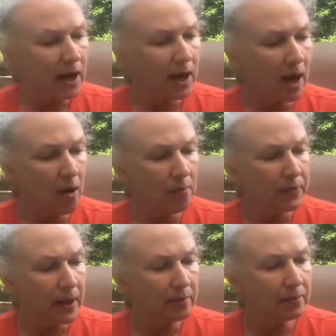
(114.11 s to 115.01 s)

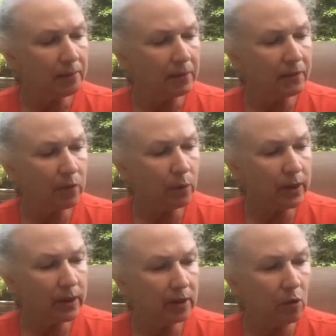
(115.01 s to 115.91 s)
but before we
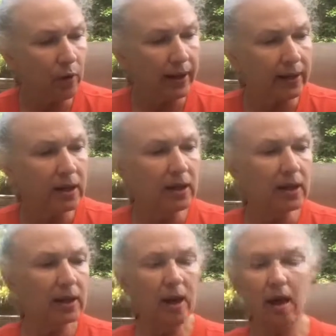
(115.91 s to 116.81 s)
get going,
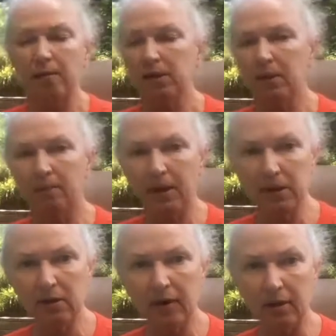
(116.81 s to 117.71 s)
some basic
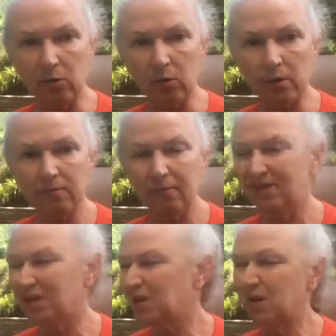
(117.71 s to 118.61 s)
ground rules.
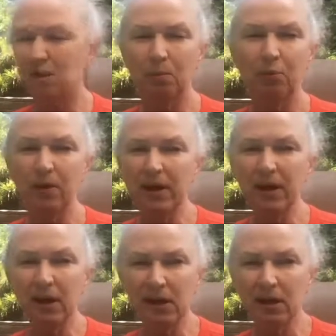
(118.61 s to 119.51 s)
This is a pretty
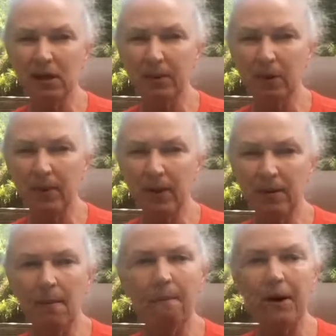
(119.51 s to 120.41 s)
easy experiment,
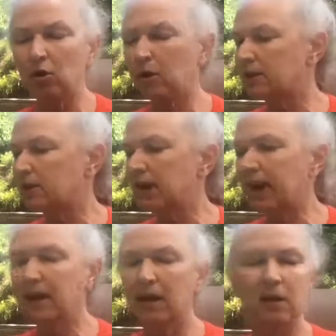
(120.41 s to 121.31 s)
but you can
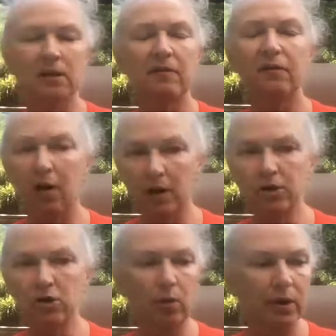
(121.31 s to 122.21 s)
take it as far
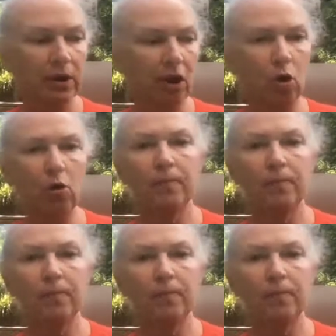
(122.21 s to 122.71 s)
as you want to go.